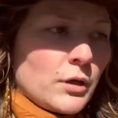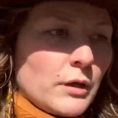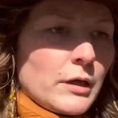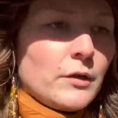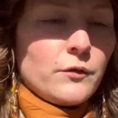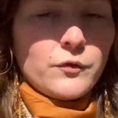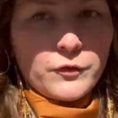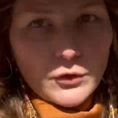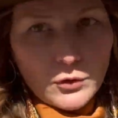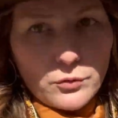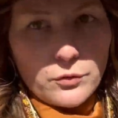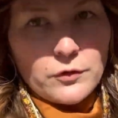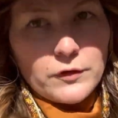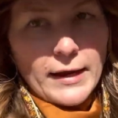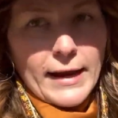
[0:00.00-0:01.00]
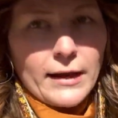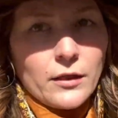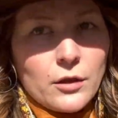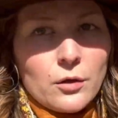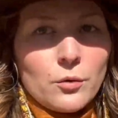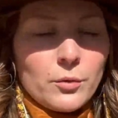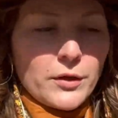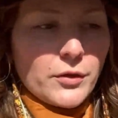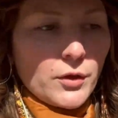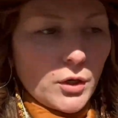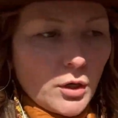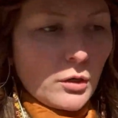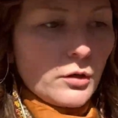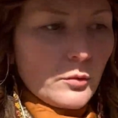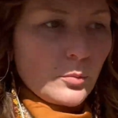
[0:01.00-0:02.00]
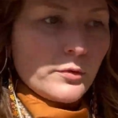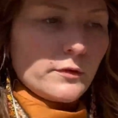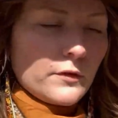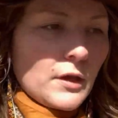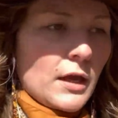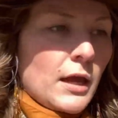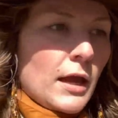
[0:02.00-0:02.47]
infuse tallow with herbs,